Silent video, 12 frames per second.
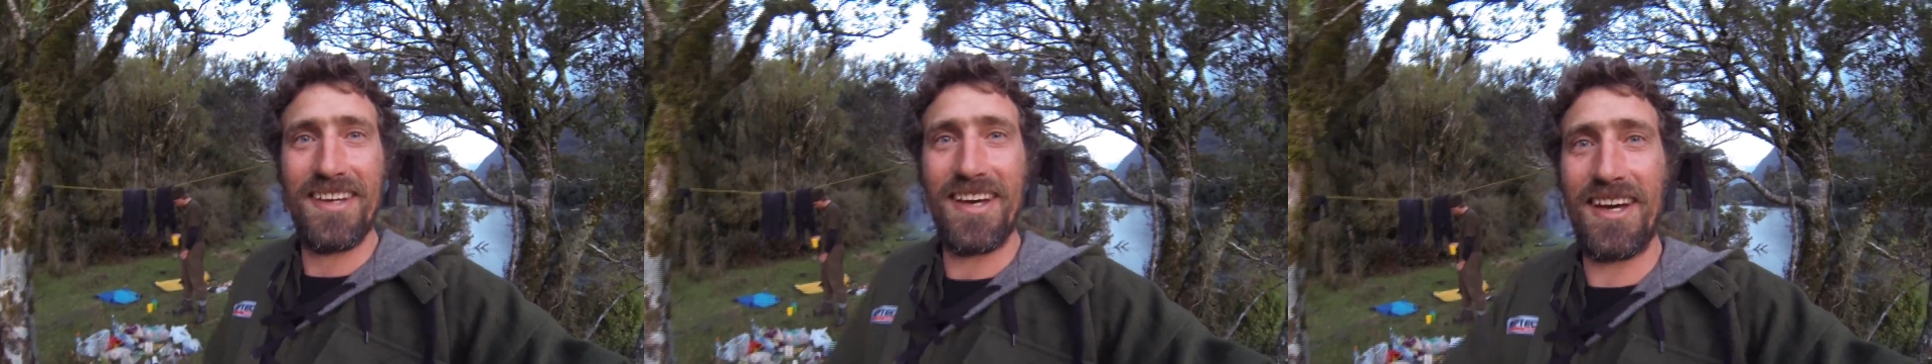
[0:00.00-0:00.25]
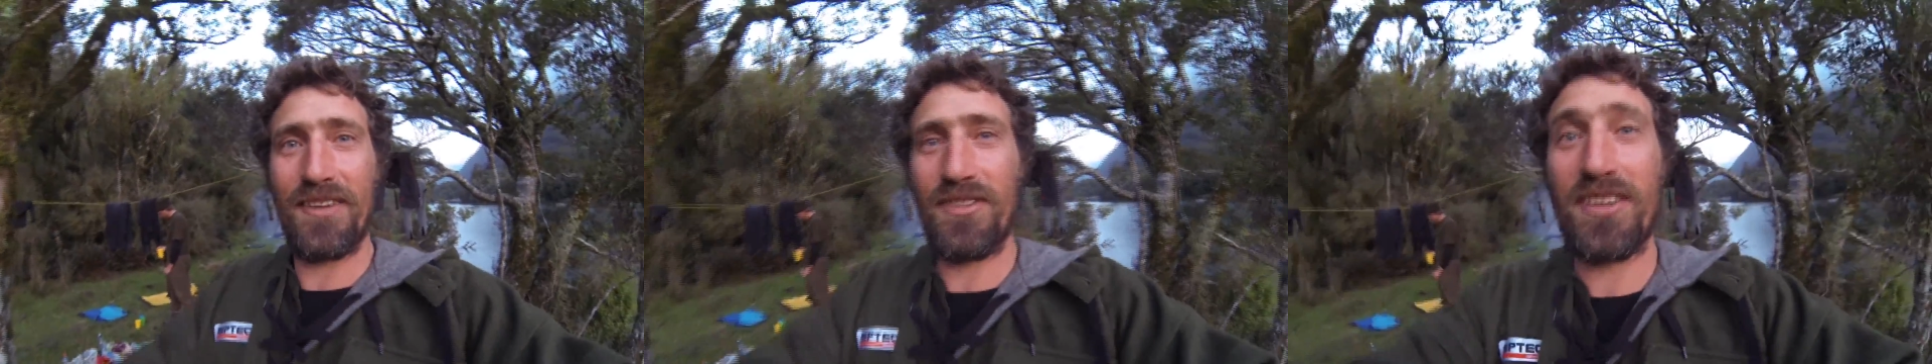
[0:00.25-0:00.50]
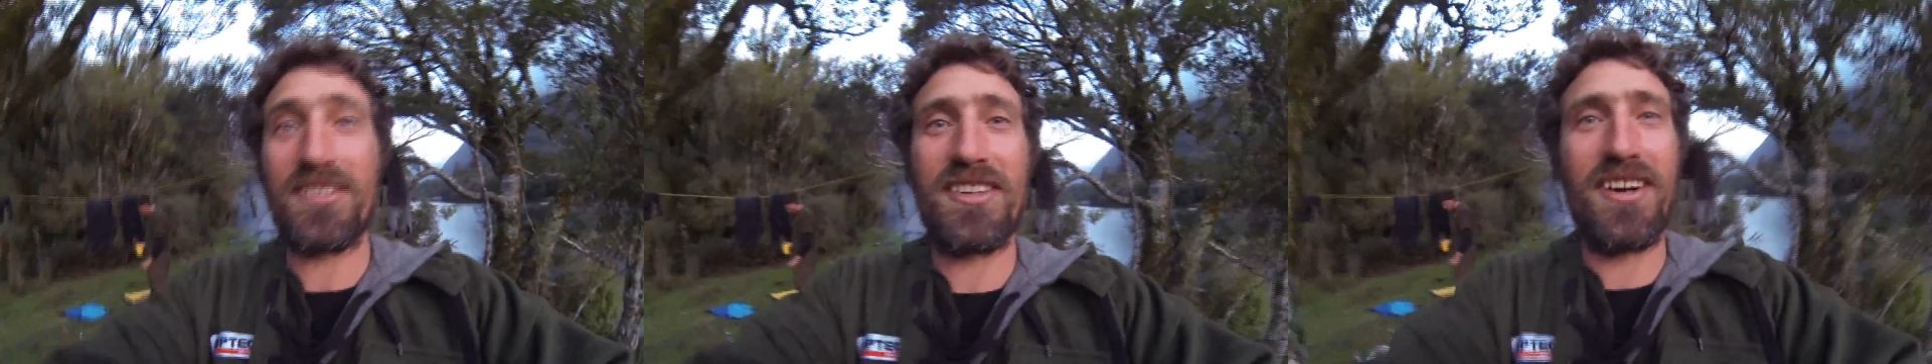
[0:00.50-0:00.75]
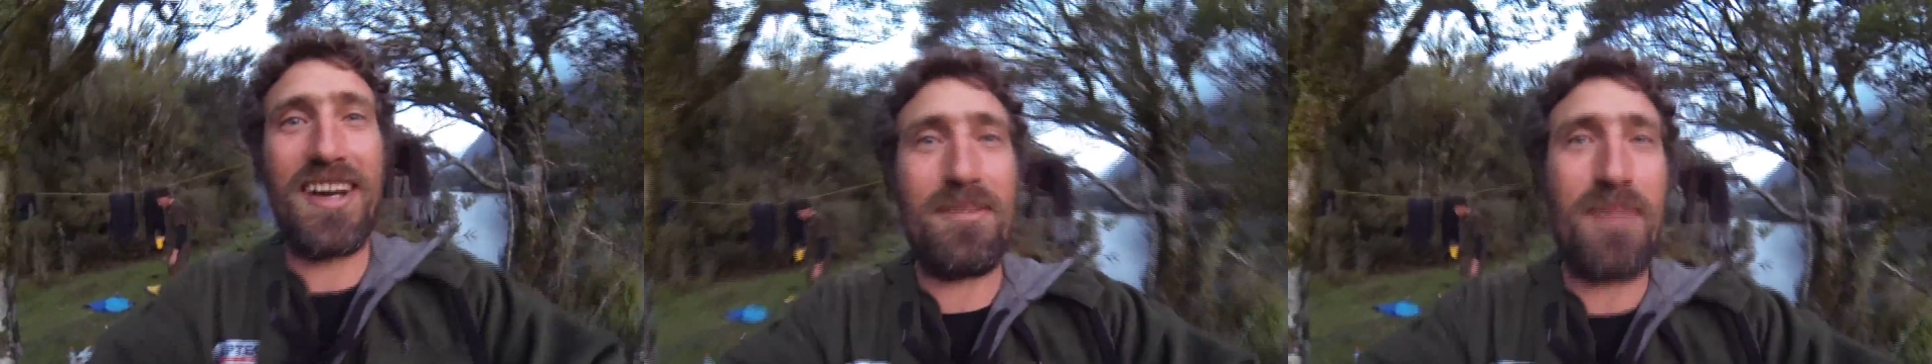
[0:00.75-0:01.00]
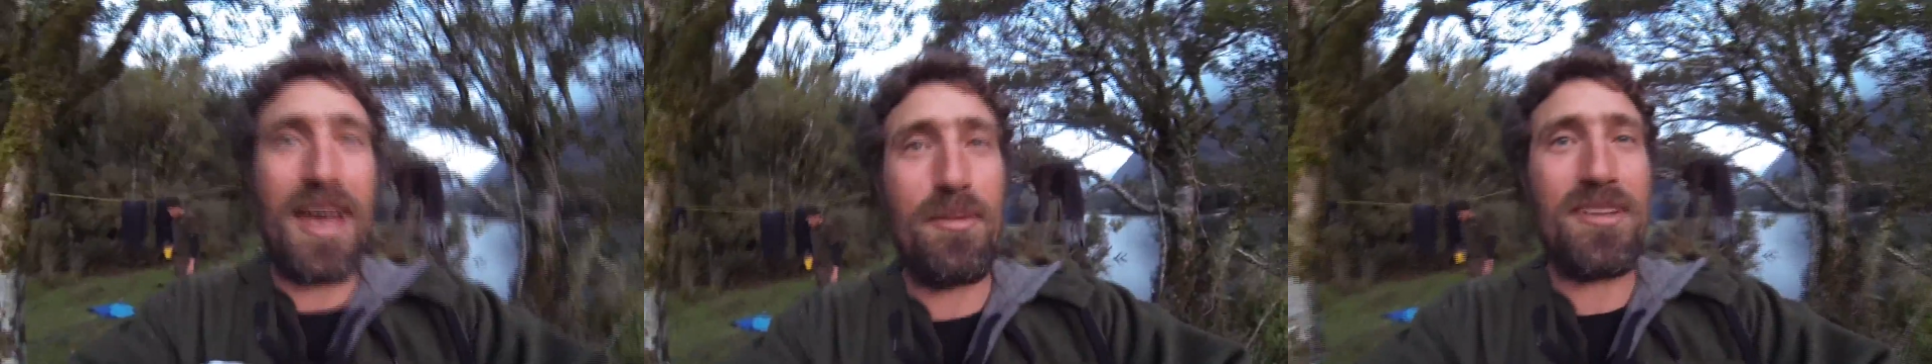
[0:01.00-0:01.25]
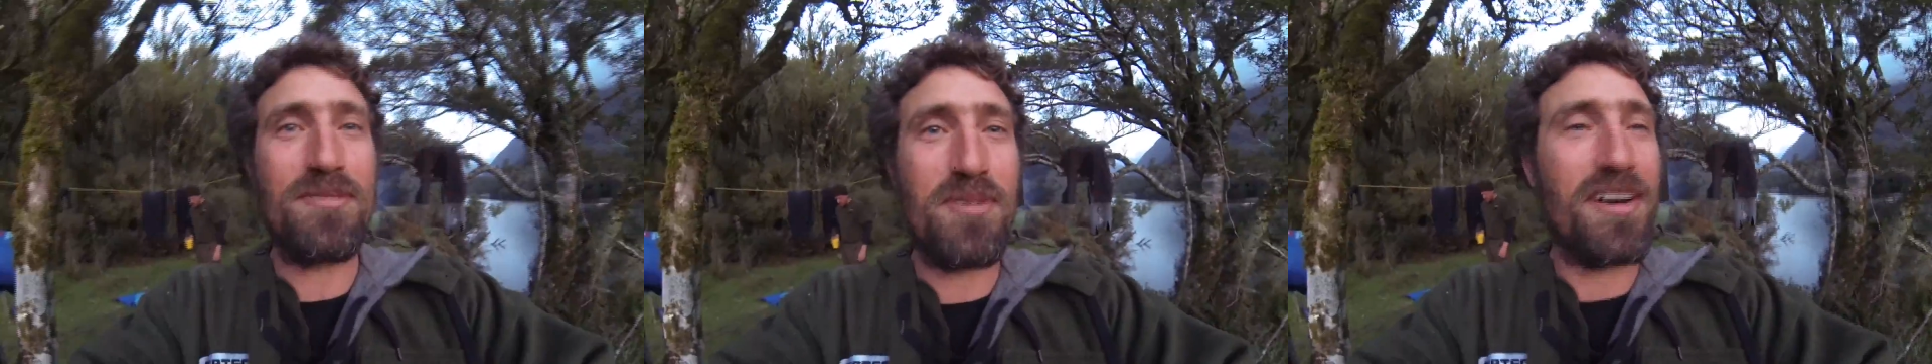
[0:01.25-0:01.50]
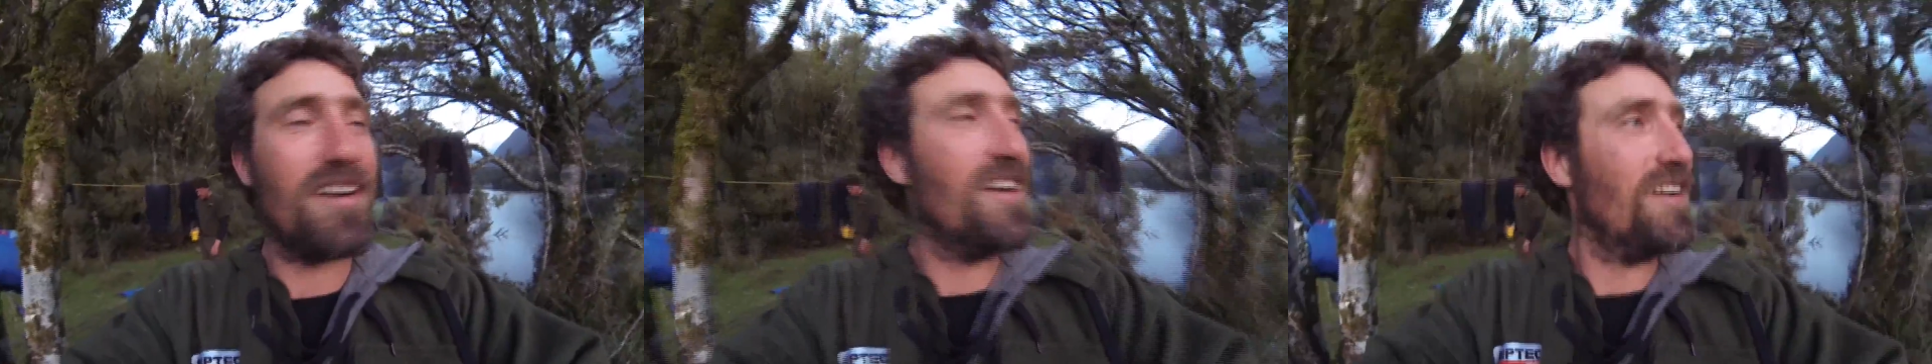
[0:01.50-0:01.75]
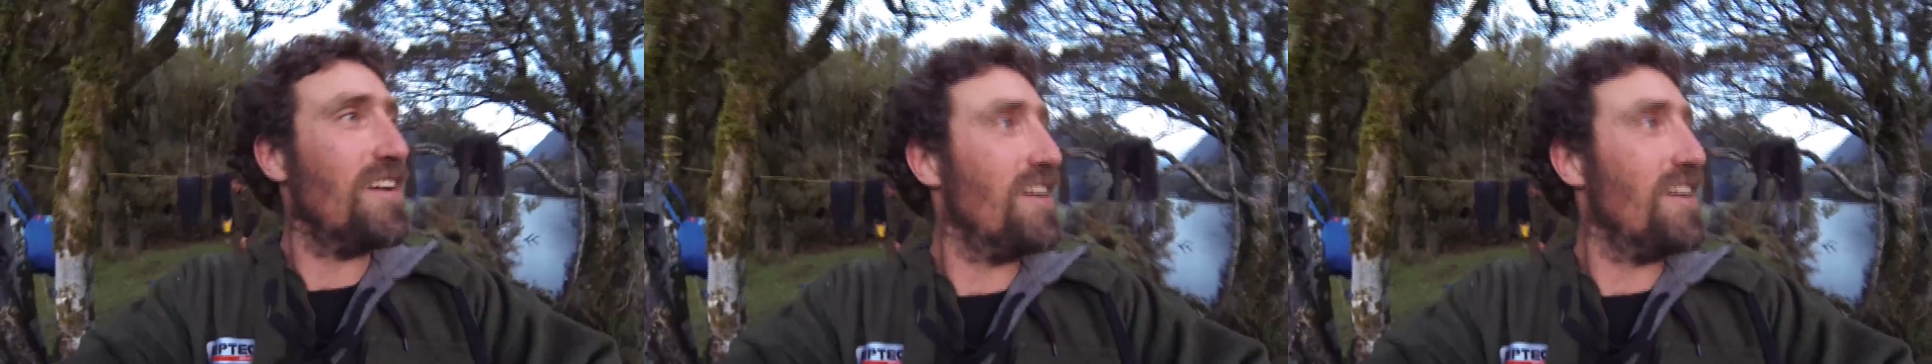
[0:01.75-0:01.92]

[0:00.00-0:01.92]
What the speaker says: If not tonight, maybe tomorrow.